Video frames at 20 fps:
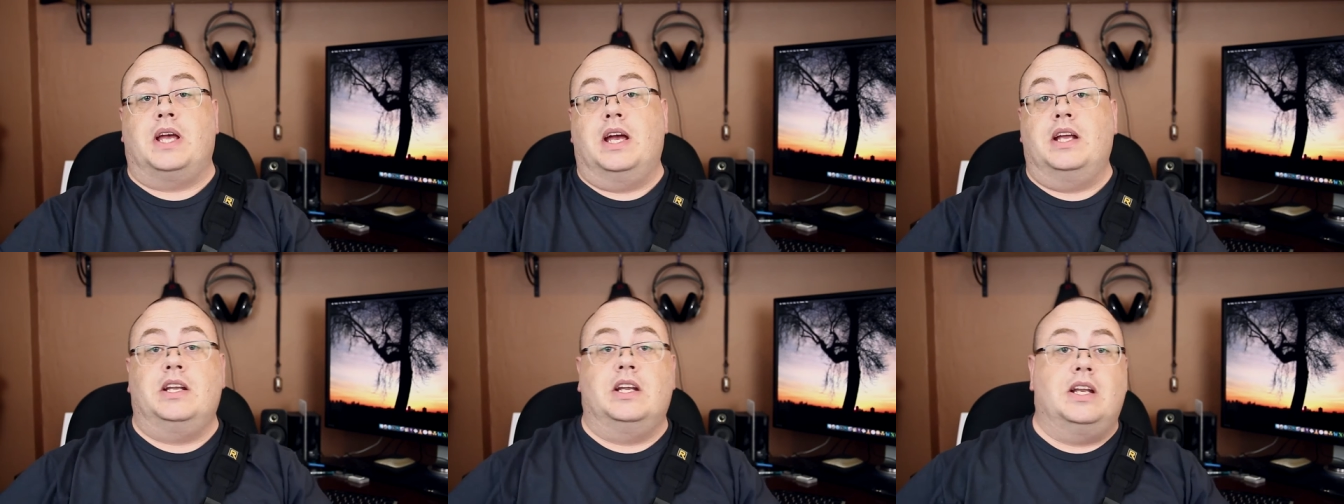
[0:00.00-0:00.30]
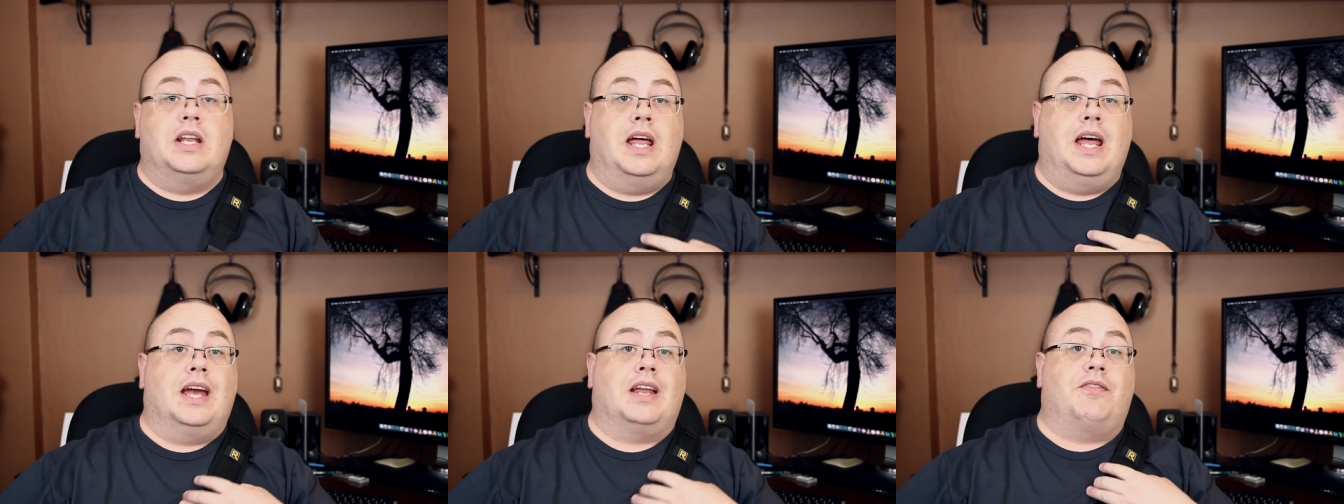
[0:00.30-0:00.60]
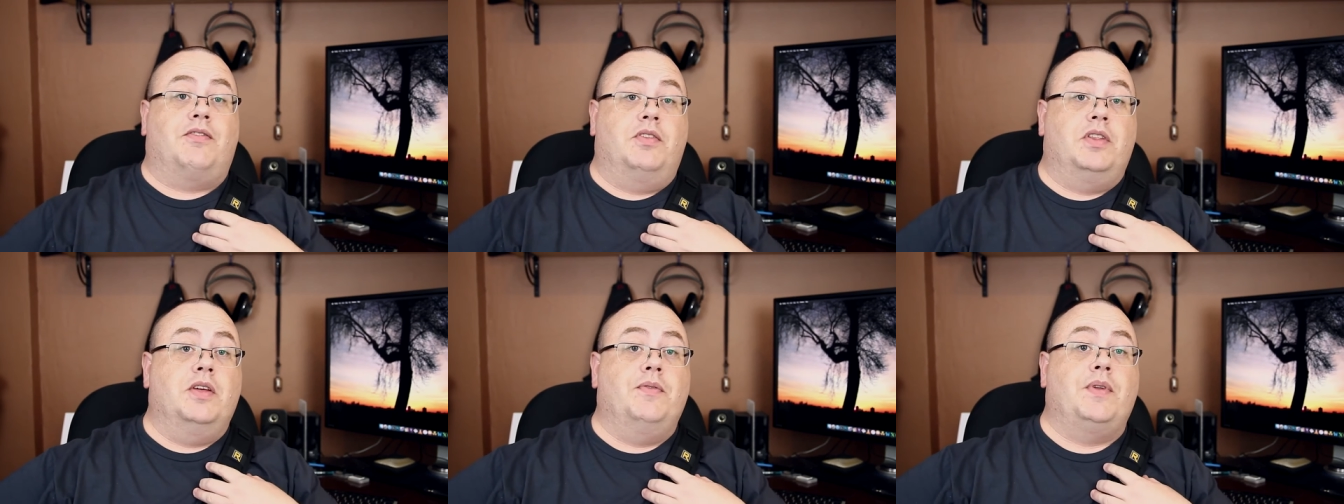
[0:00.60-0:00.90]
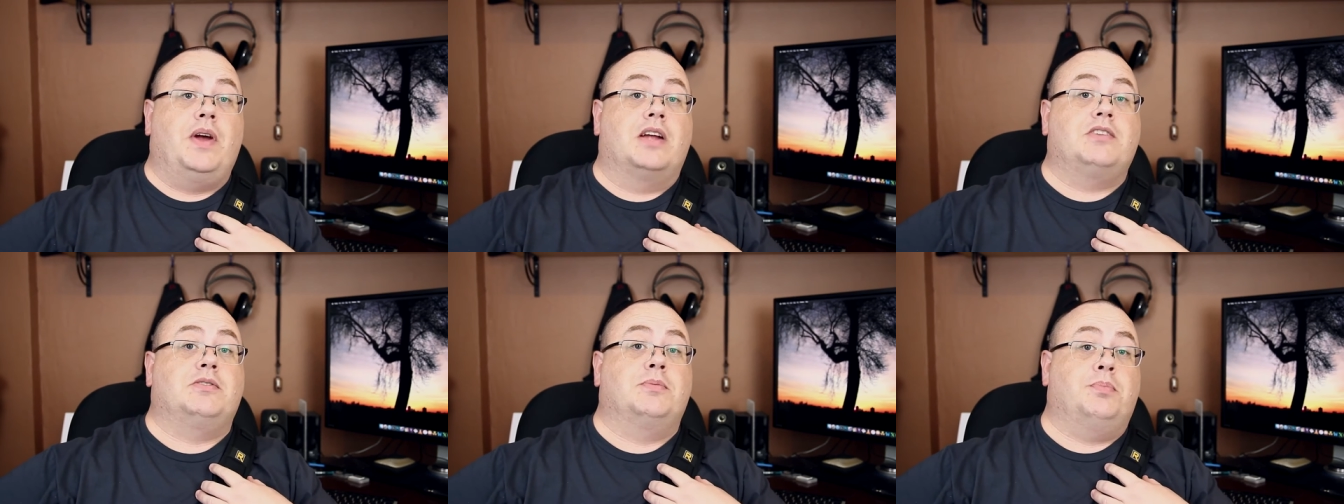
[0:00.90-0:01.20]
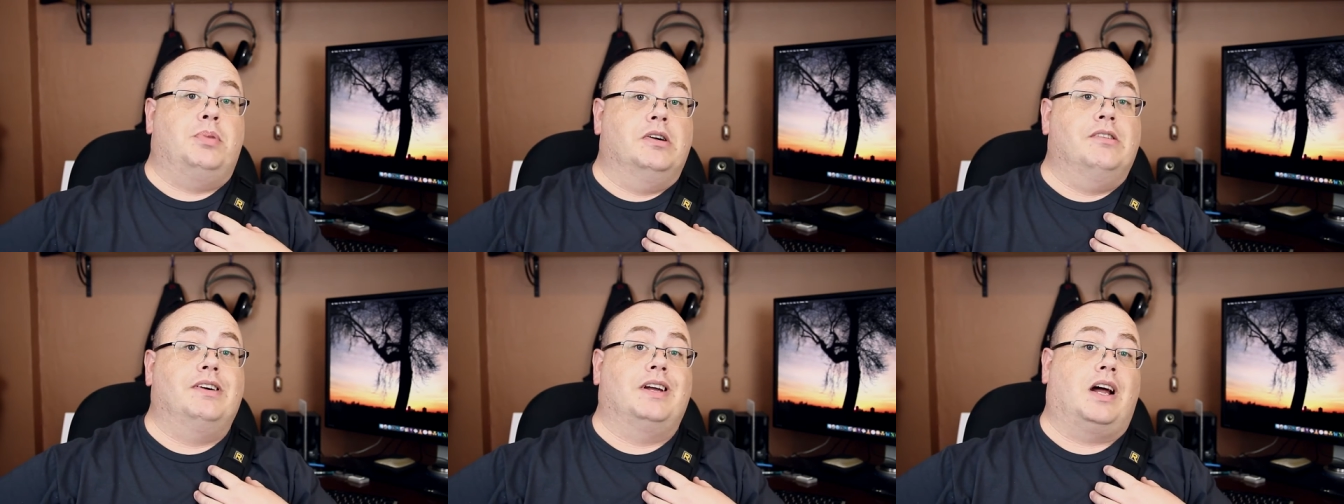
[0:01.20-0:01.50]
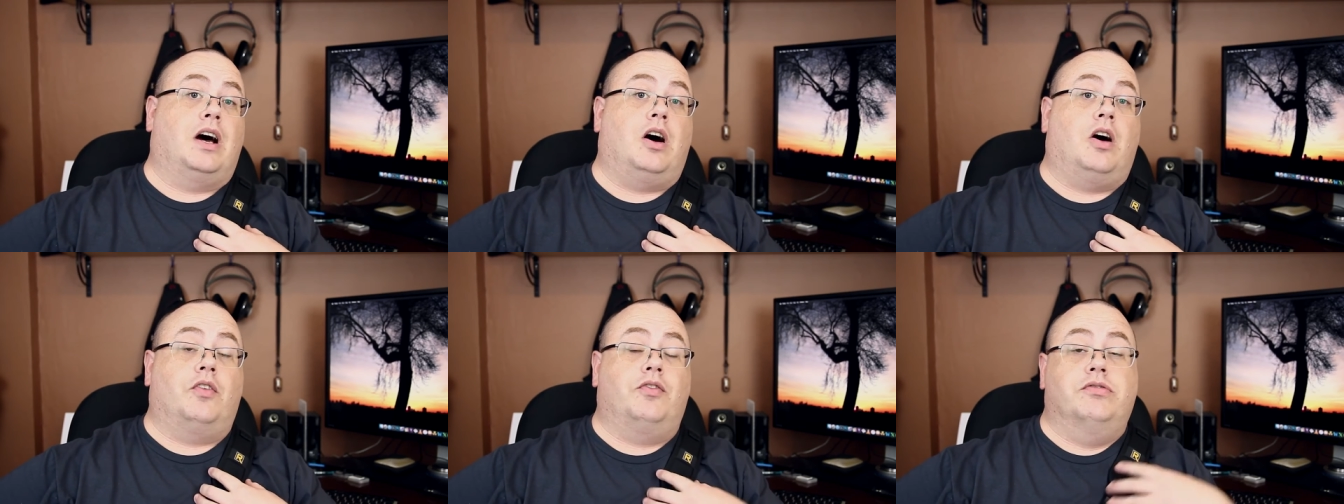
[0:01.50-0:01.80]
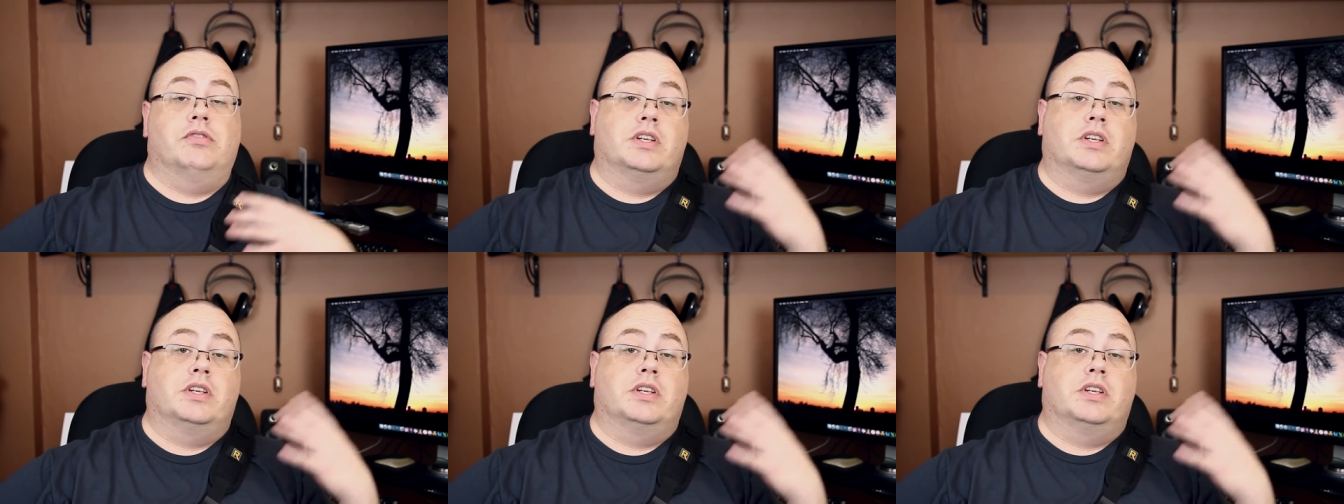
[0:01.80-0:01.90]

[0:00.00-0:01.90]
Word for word: and your neck for them to actually pull it off,